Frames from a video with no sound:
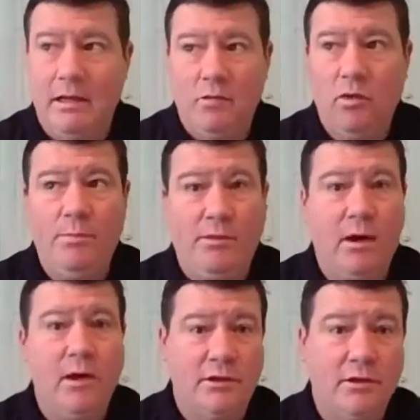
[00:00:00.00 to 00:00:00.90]
we
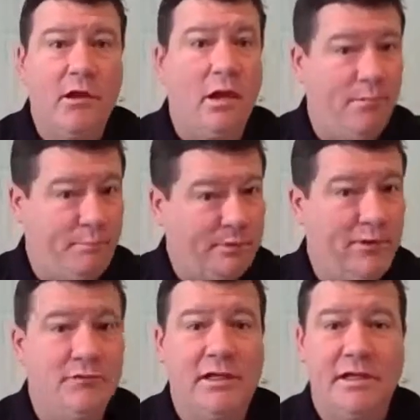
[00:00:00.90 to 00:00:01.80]
prosecuted a uh,
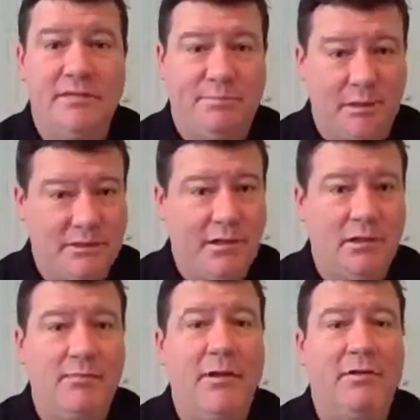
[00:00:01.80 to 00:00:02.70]
platoon size plus
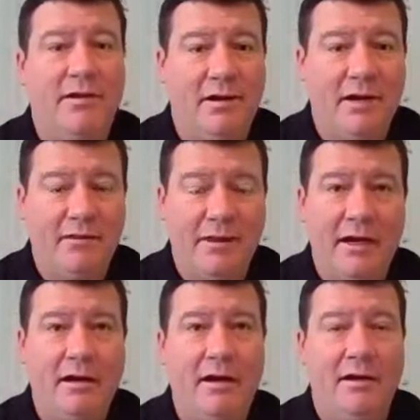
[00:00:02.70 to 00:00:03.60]
element uh,
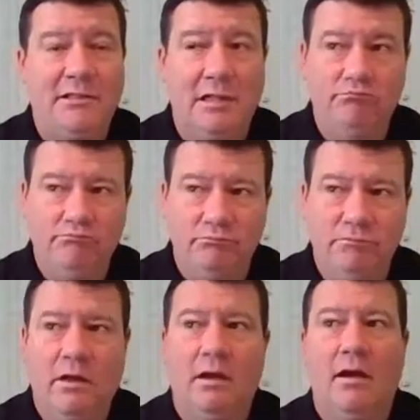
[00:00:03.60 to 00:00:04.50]
there, and we hmm,
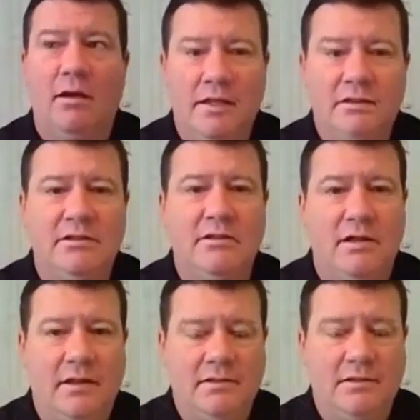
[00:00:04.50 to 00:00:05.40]
that's
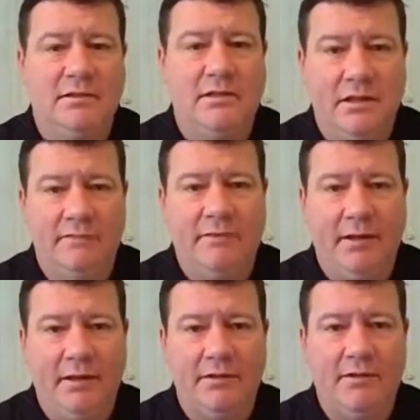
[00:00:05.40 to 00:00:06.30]
that's a
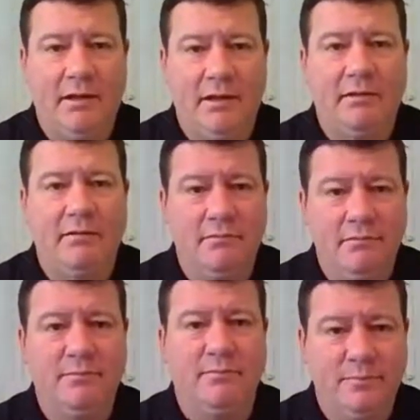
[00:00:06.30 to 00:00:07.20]
significant uh,
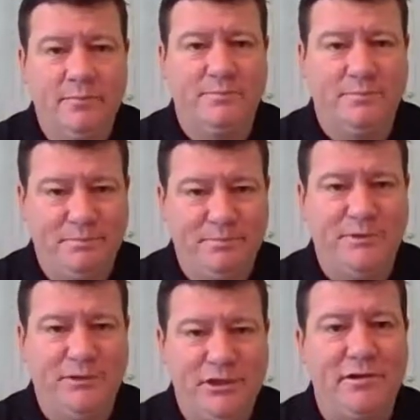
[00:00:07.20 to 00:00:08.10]

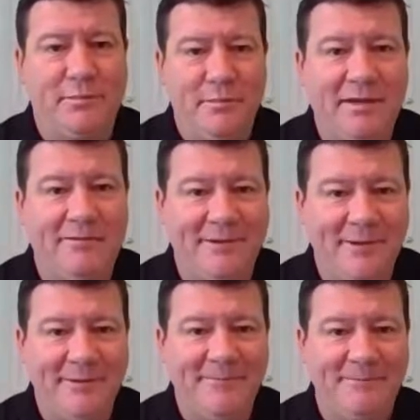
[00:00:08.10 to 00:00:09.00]
chunk of meat, you
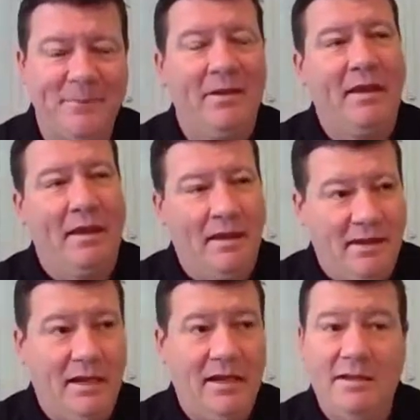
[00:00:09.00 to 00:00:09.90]
know.
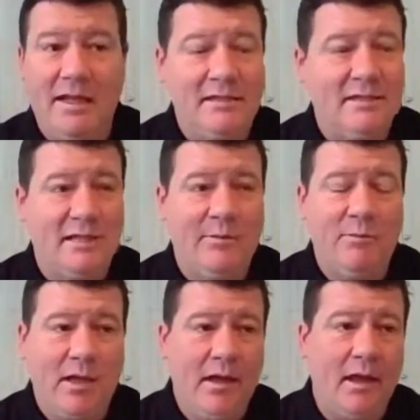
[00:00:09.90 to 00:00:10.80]
Yeah. And then that same
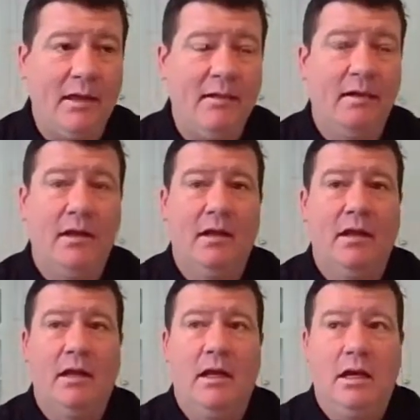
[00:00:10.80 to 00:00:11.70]
day,
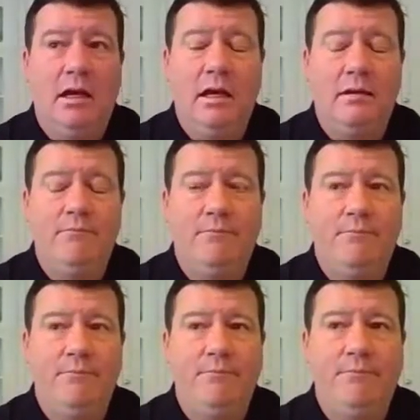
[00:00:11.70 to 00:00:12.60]
um,